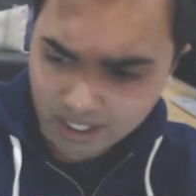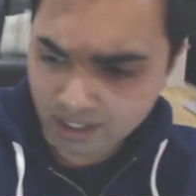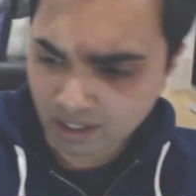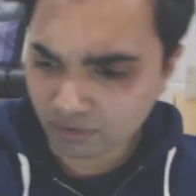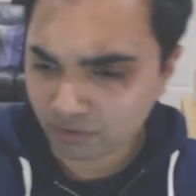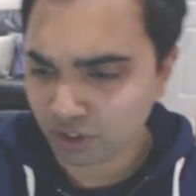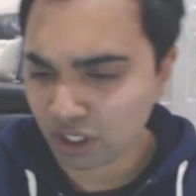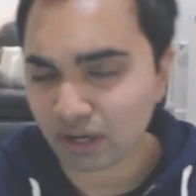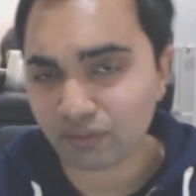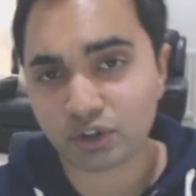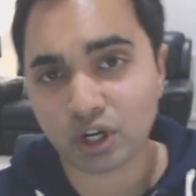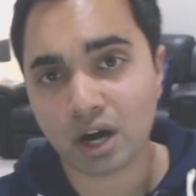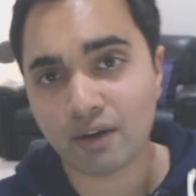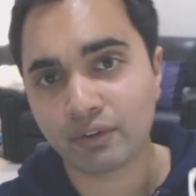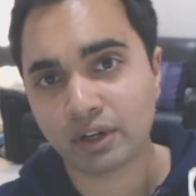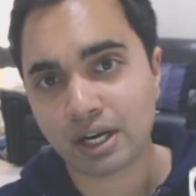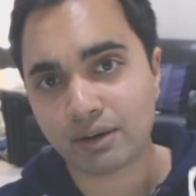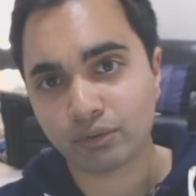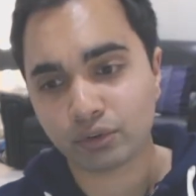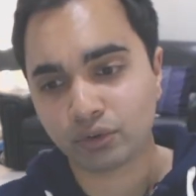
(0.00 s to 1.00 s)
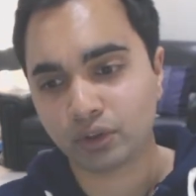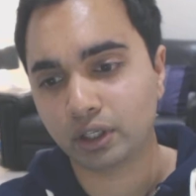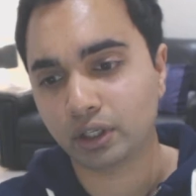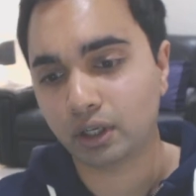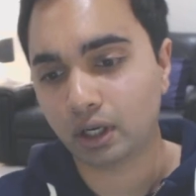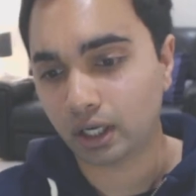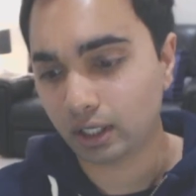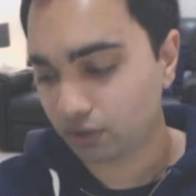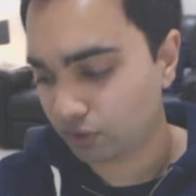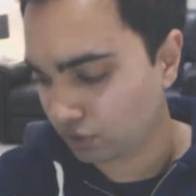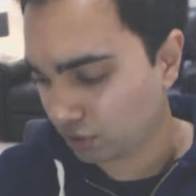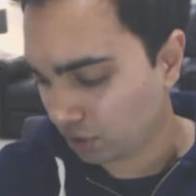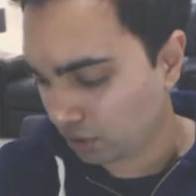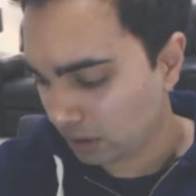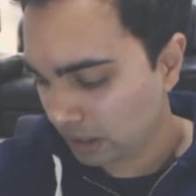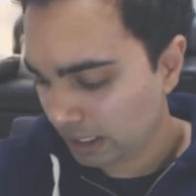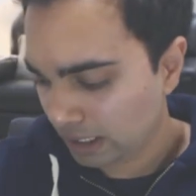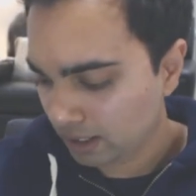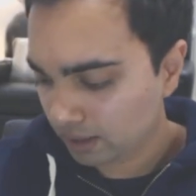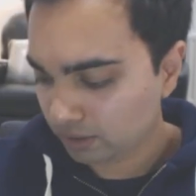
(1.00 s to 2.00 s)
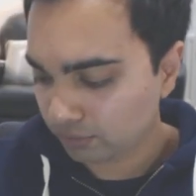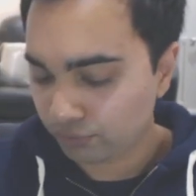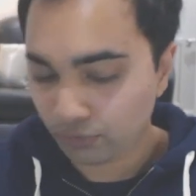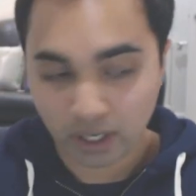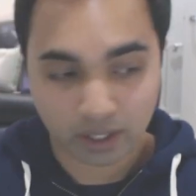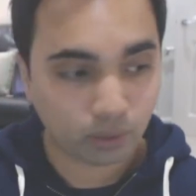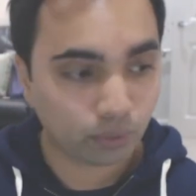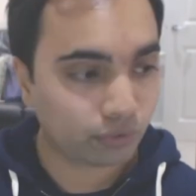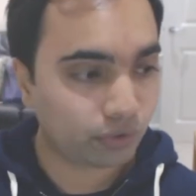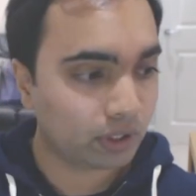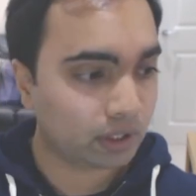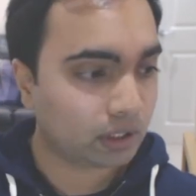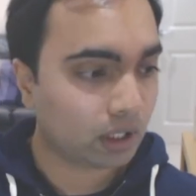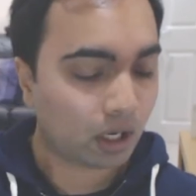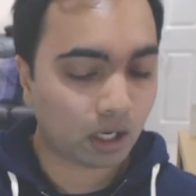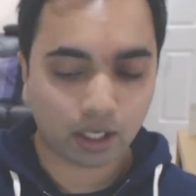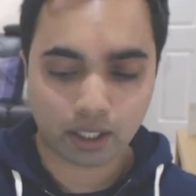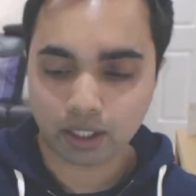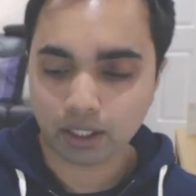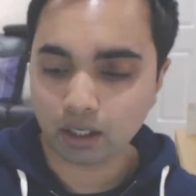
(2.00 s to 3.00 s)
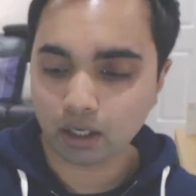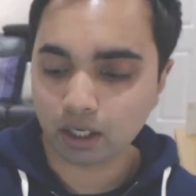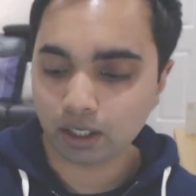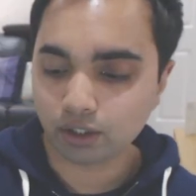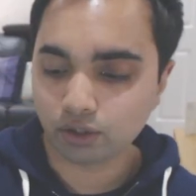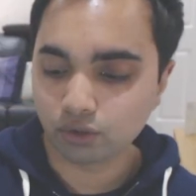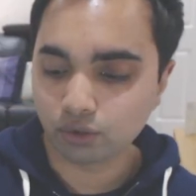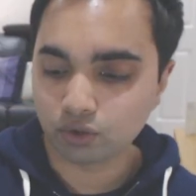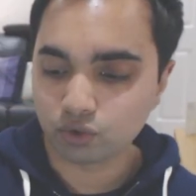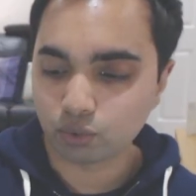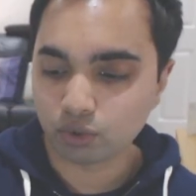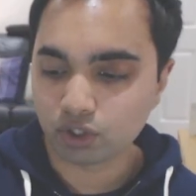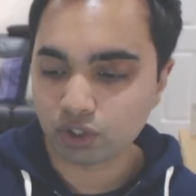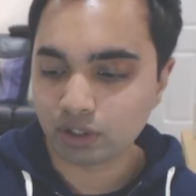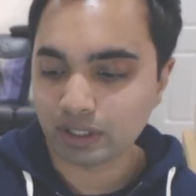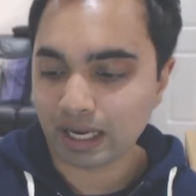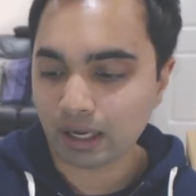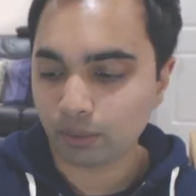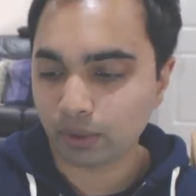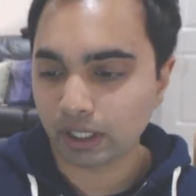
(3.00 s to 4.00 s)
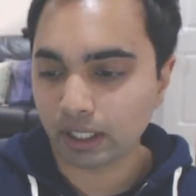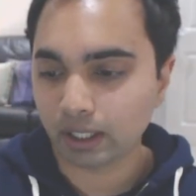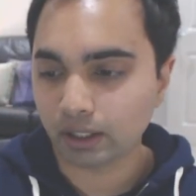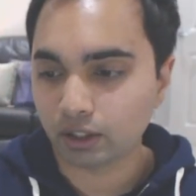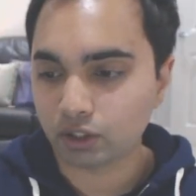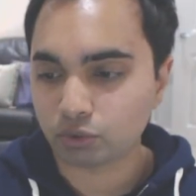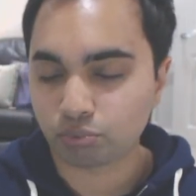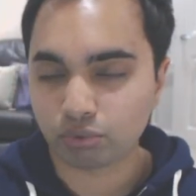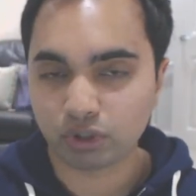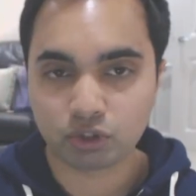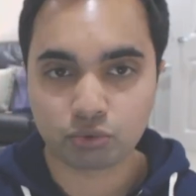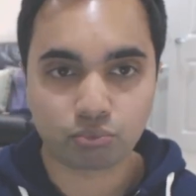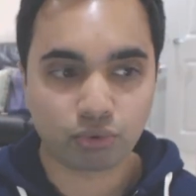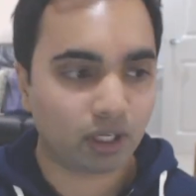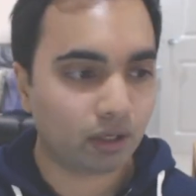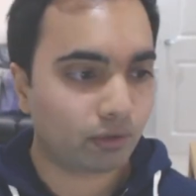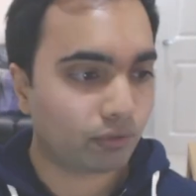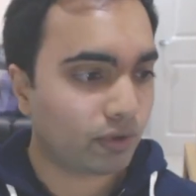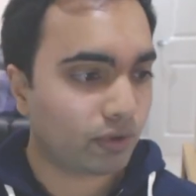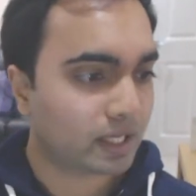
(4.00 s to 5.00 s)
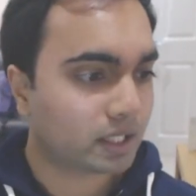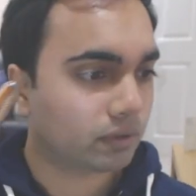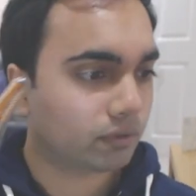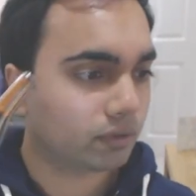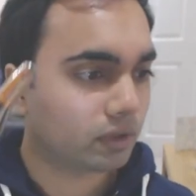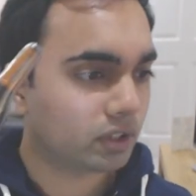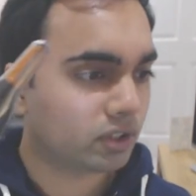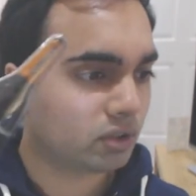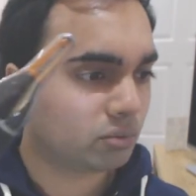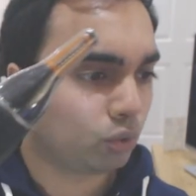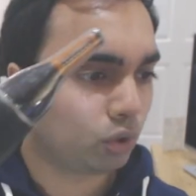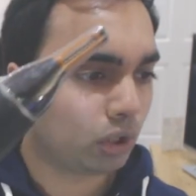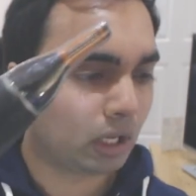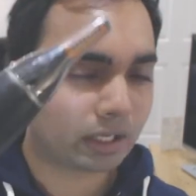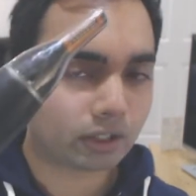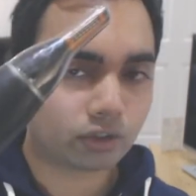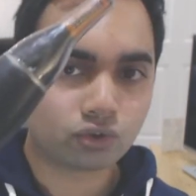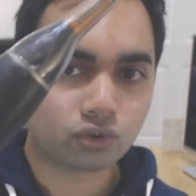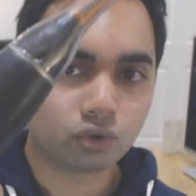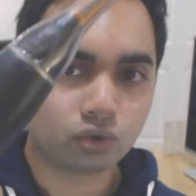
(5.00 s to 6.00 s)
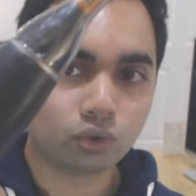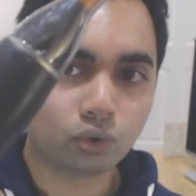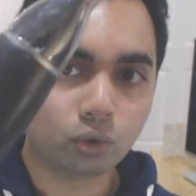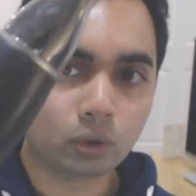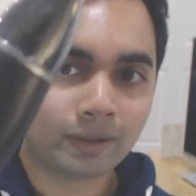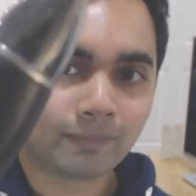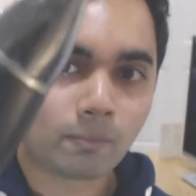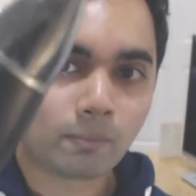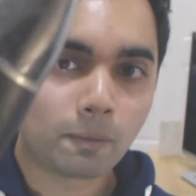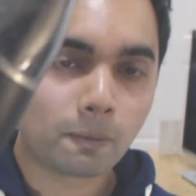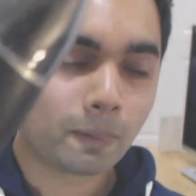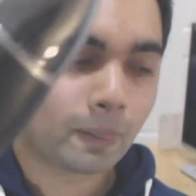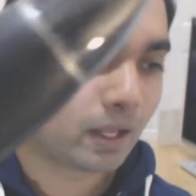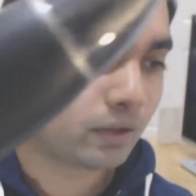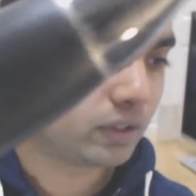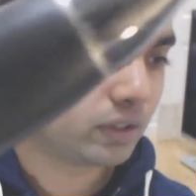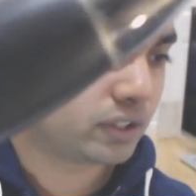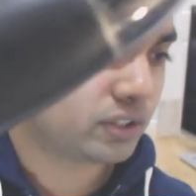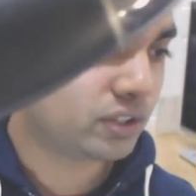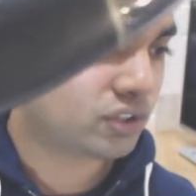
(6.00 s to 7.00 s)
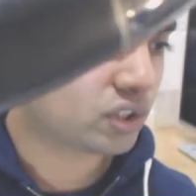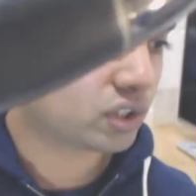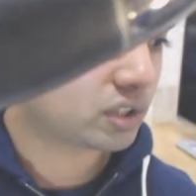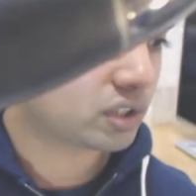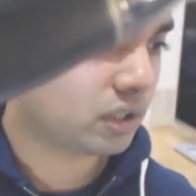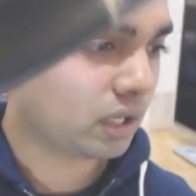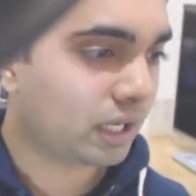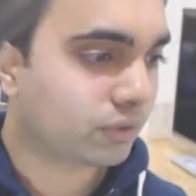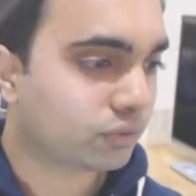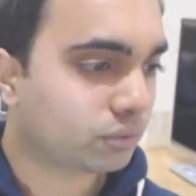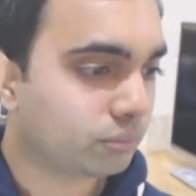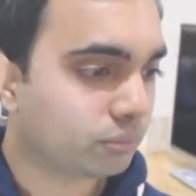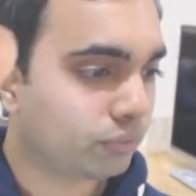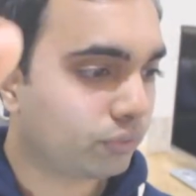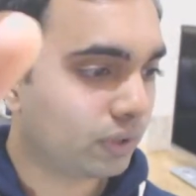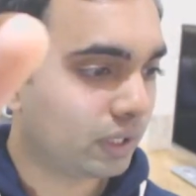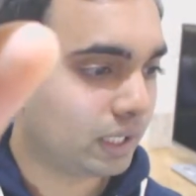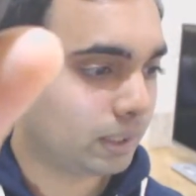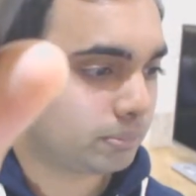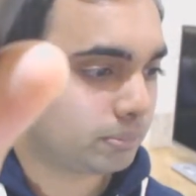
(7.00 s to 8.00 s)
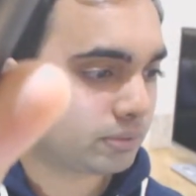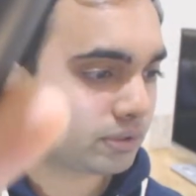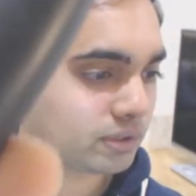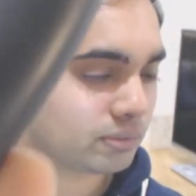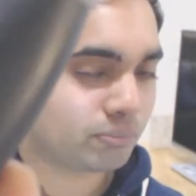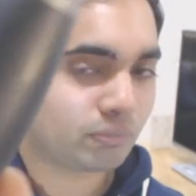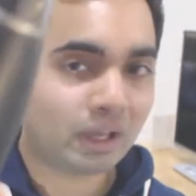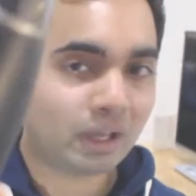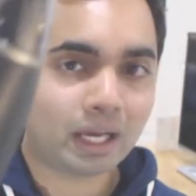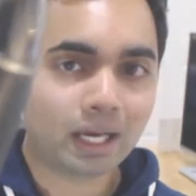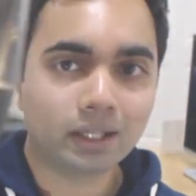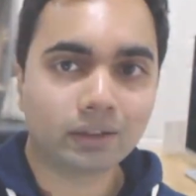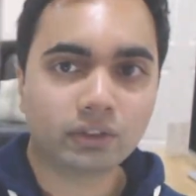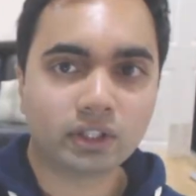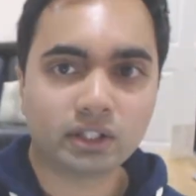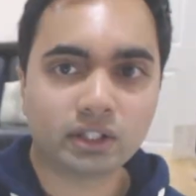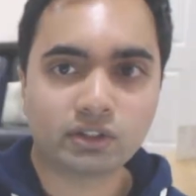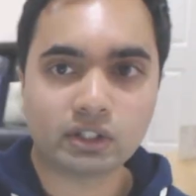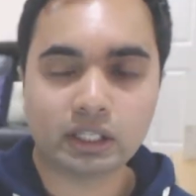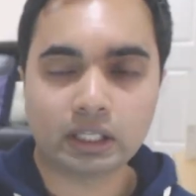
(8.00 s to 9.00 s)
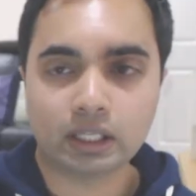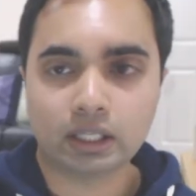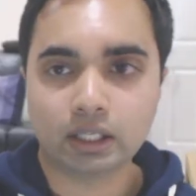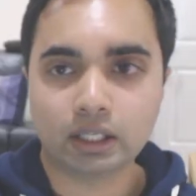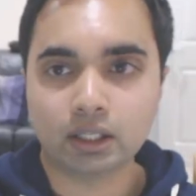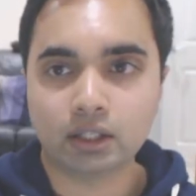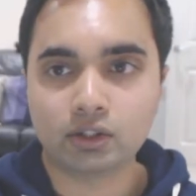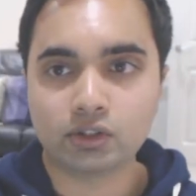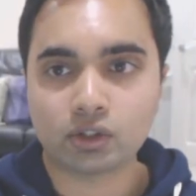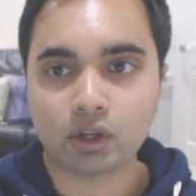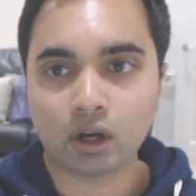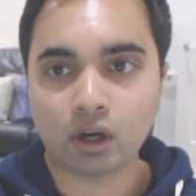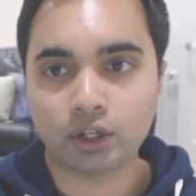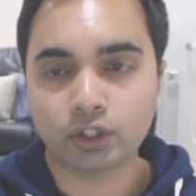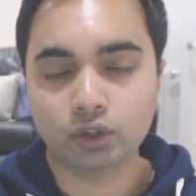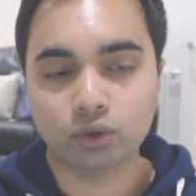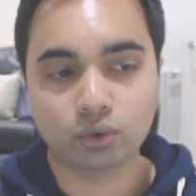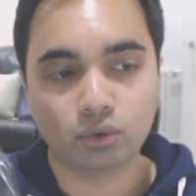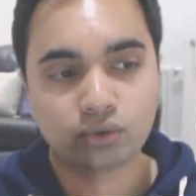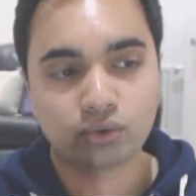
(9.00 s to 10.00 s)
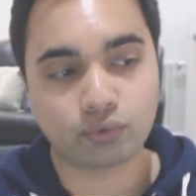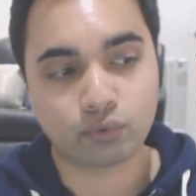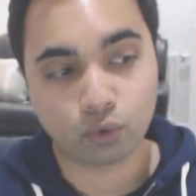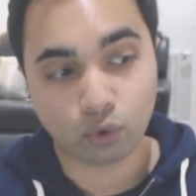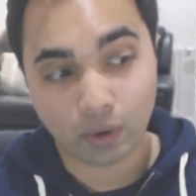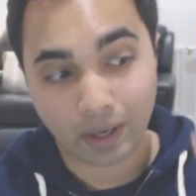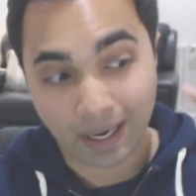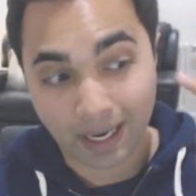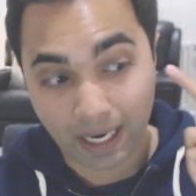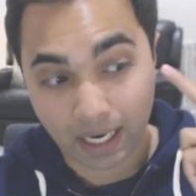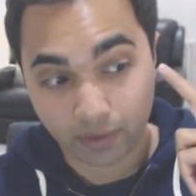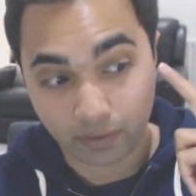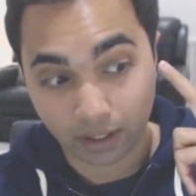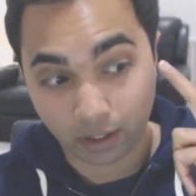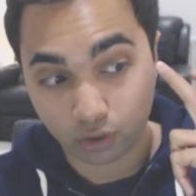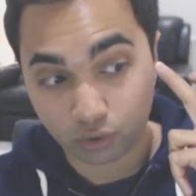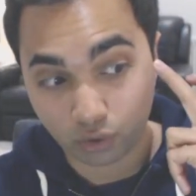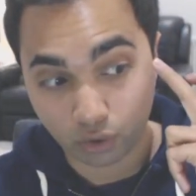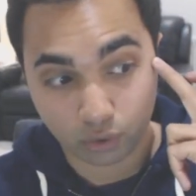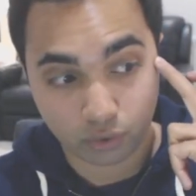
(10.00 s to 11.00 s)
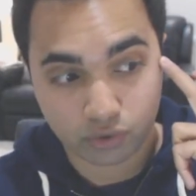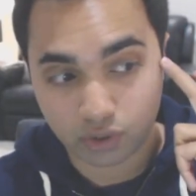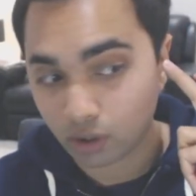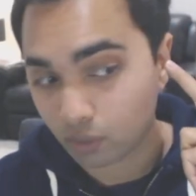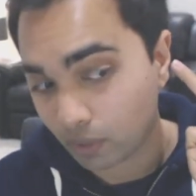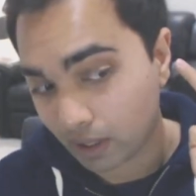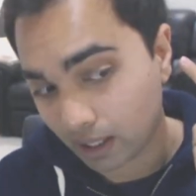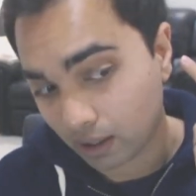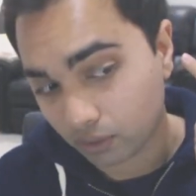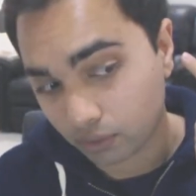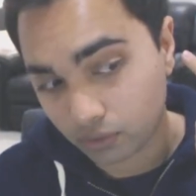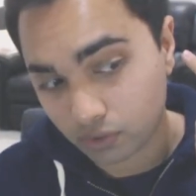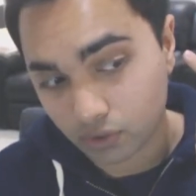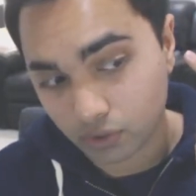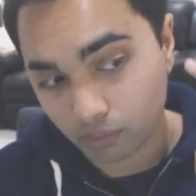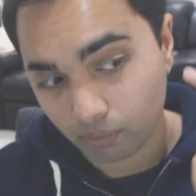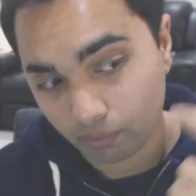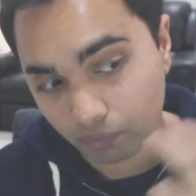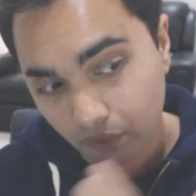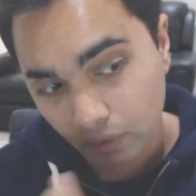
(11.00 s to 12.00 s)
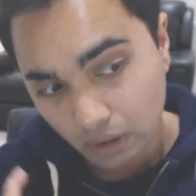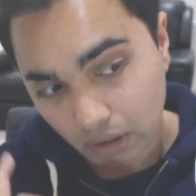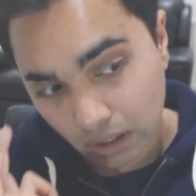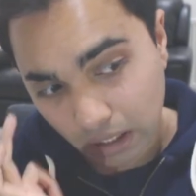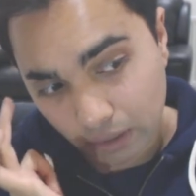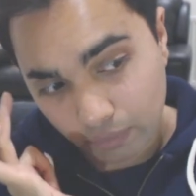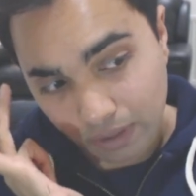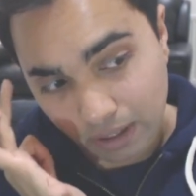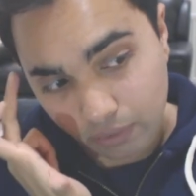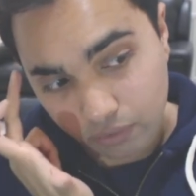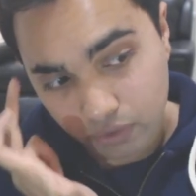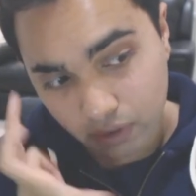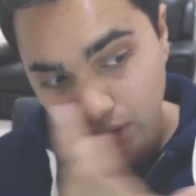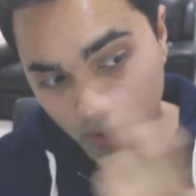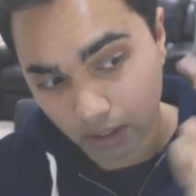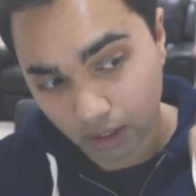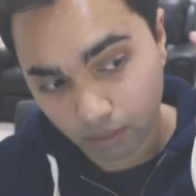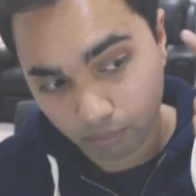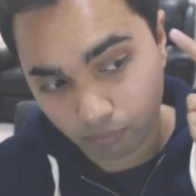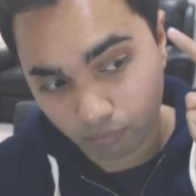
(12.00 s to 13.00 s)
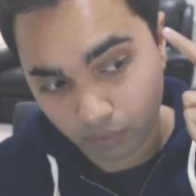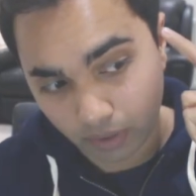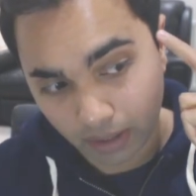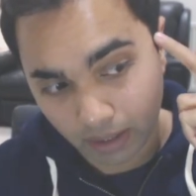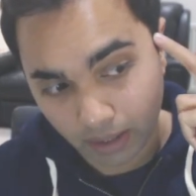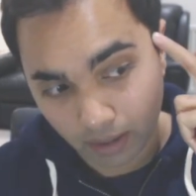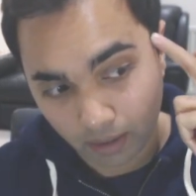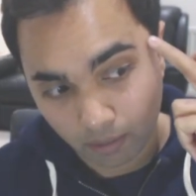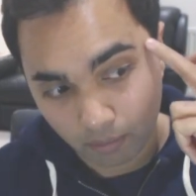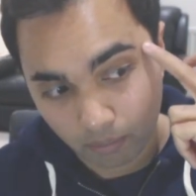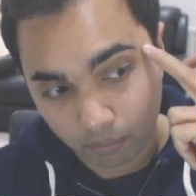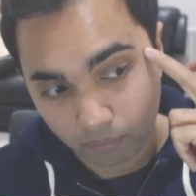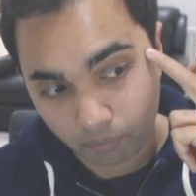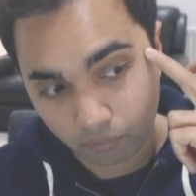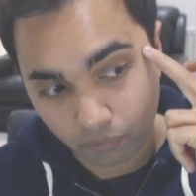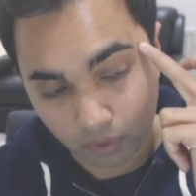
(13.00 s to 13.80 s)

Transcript: checking. I think I've covered everything, guys. So the final thing that I, I use, which now and again is, is pretty effective, this is more like a tool. This is just like from Philips, and this is I use for hair that grows around around um, here